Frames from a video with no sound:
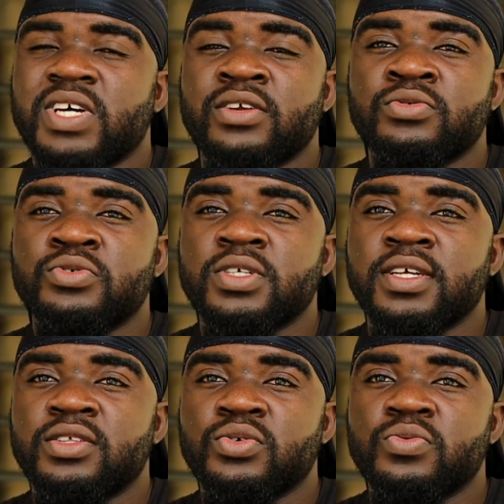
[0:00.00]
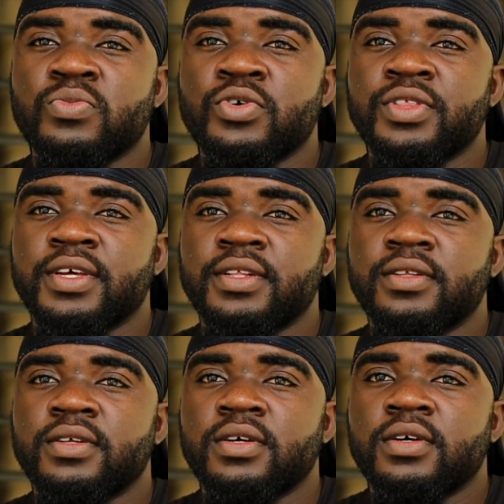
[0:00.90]
I don't usually do more than
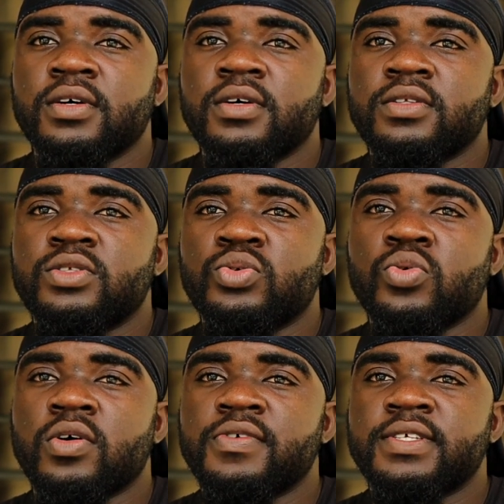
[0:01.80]
12